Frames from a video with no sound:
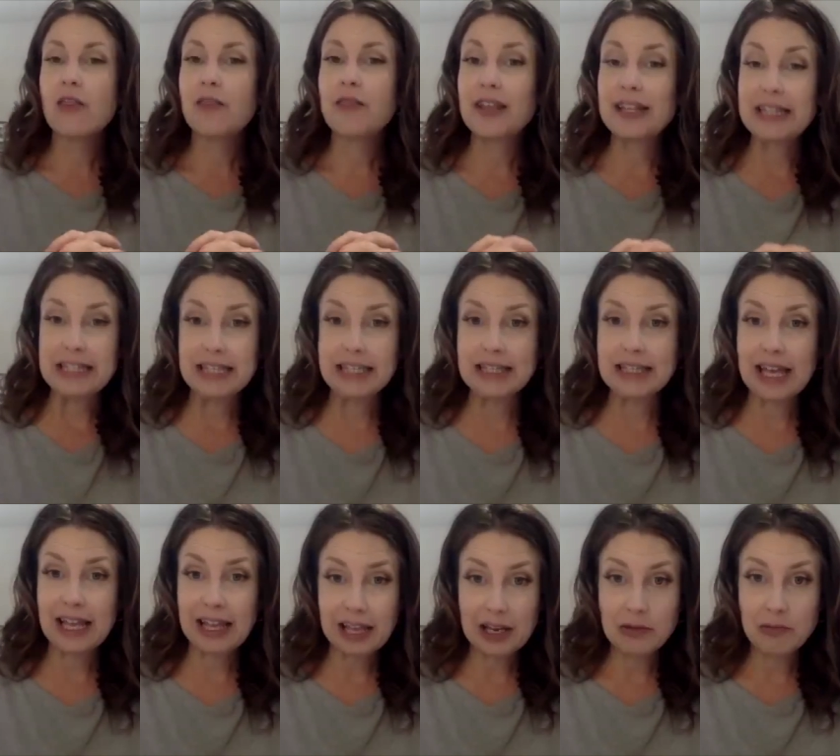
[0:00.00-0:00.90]

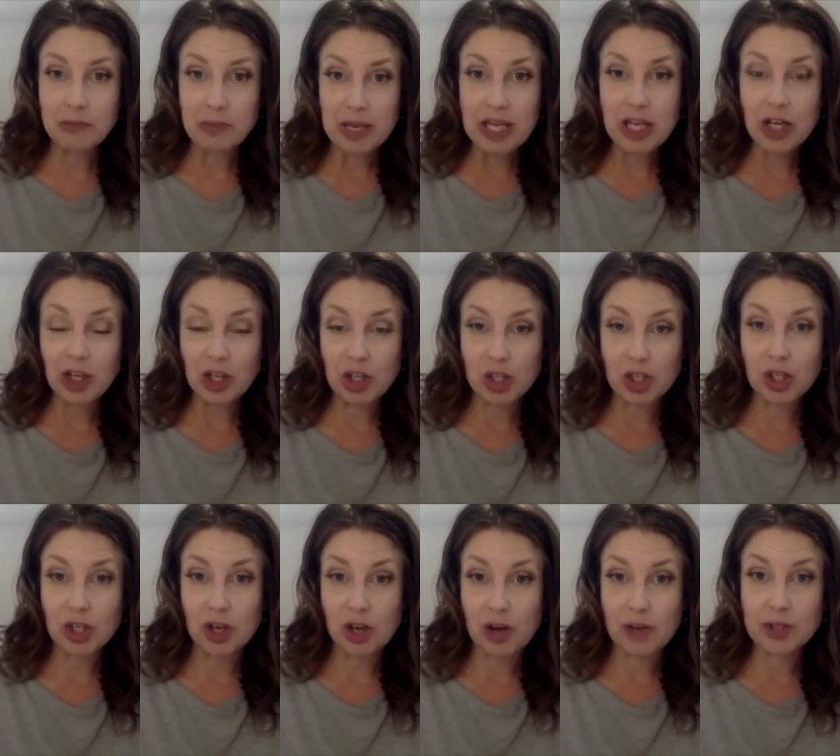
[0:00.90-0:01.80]
that can be a
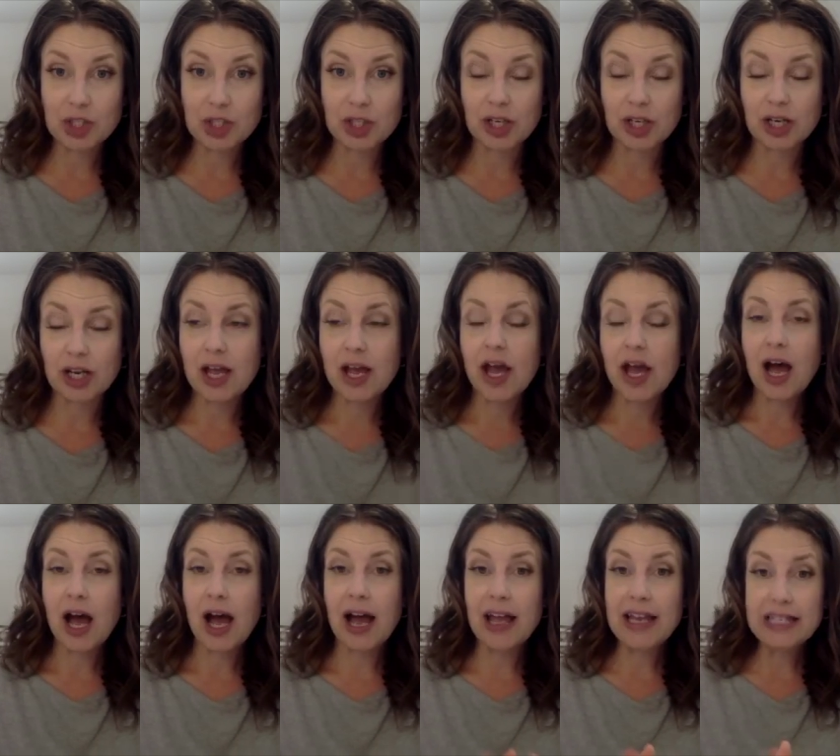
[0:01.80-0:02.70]
good option.
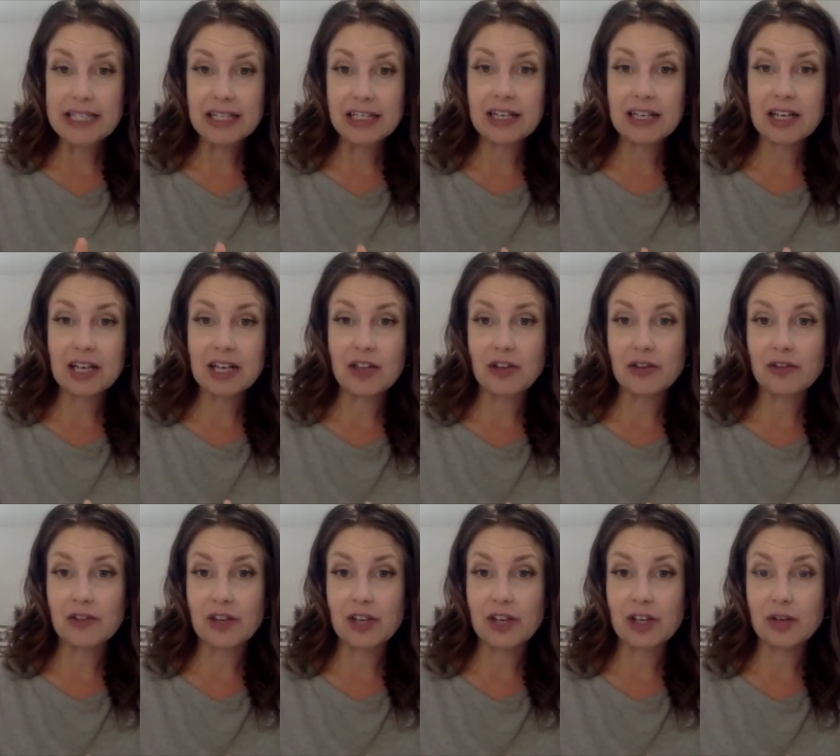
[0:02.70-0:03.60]
I did another
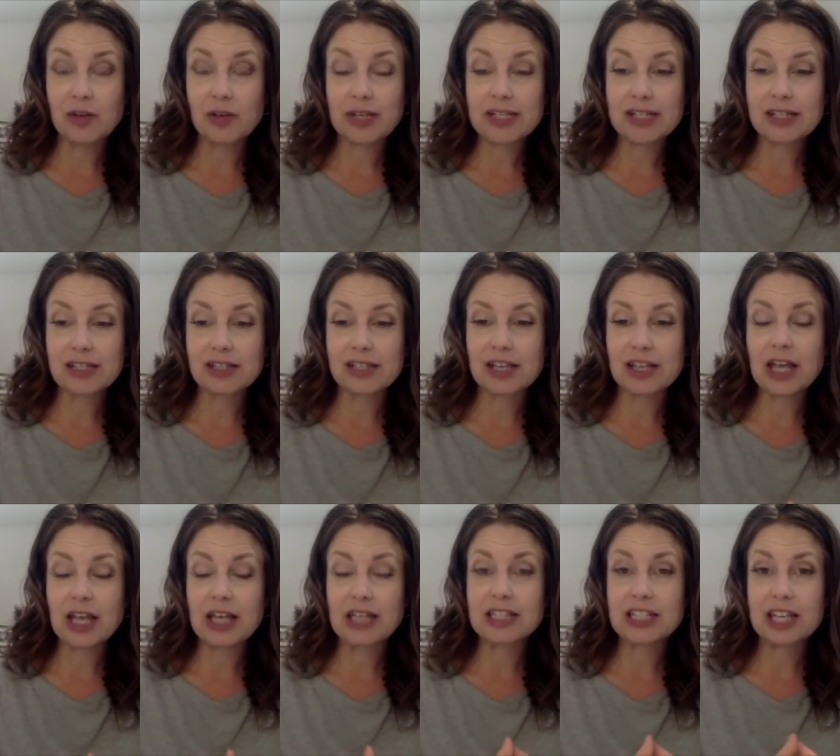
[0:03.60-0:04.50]
video
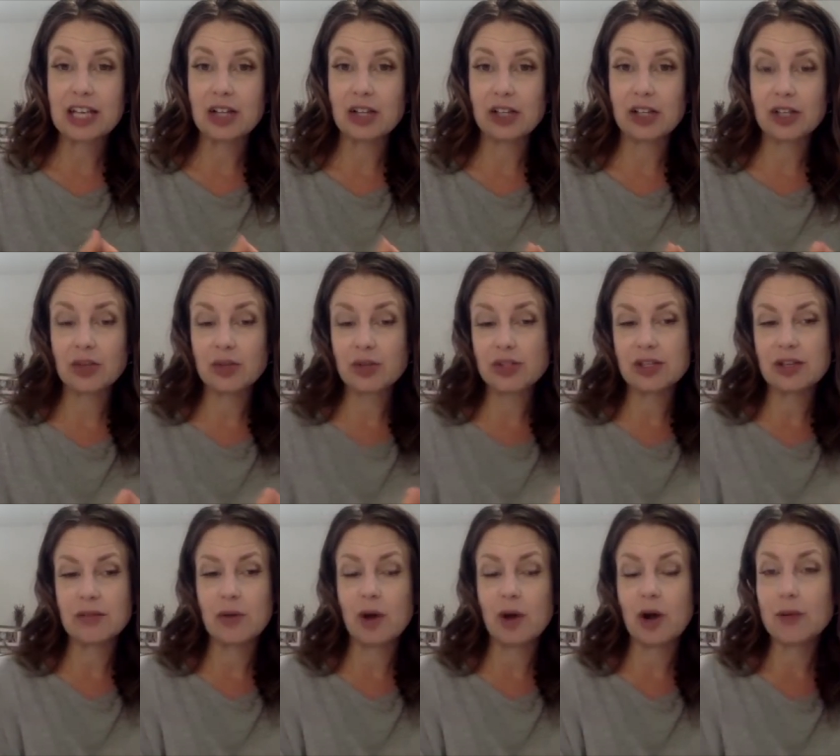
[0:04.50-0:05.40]
recently telling you
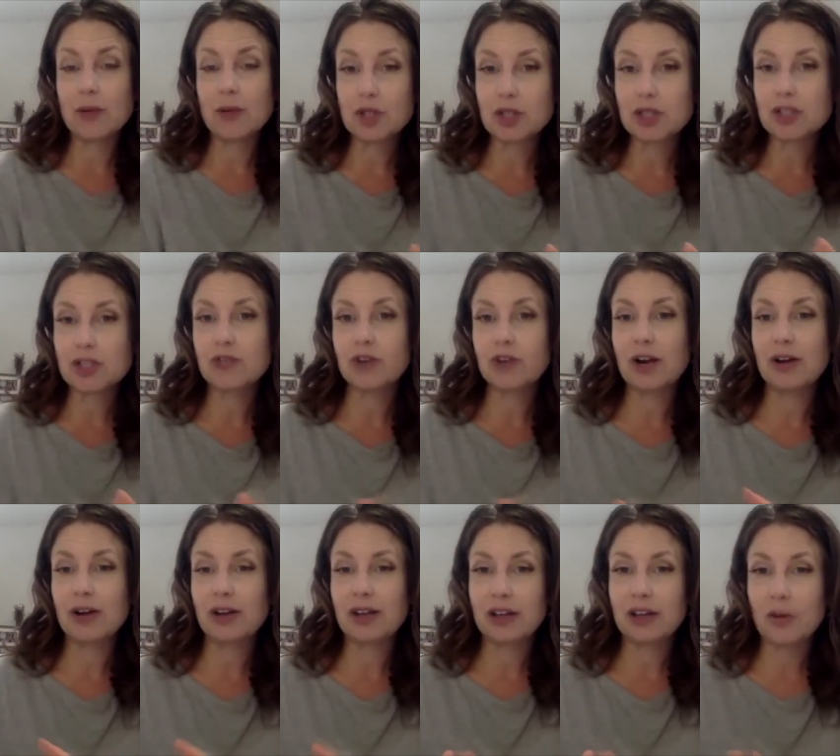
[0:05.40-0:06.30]
some options for how
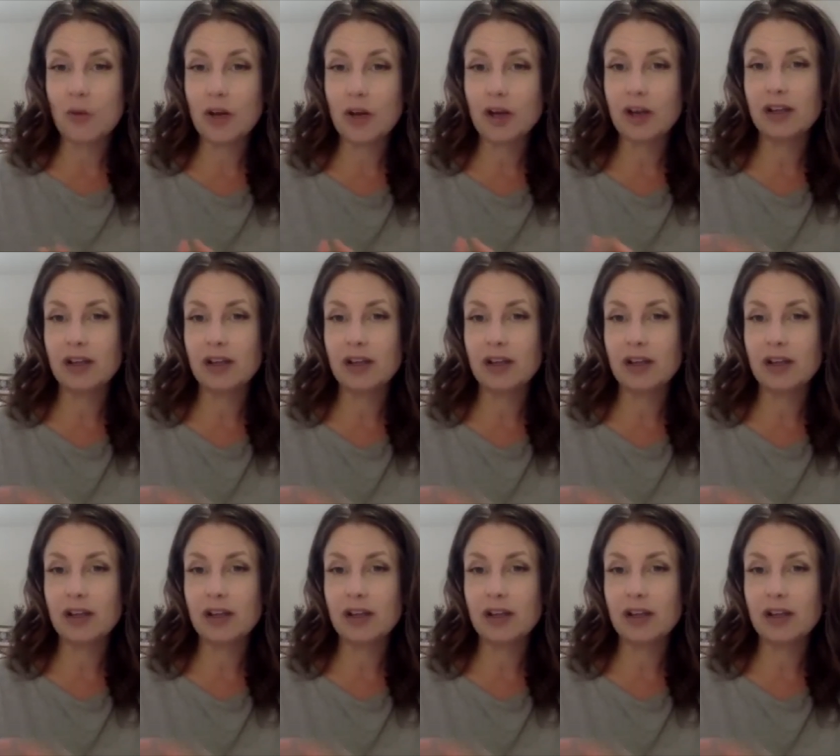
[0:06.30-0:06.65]
to get one,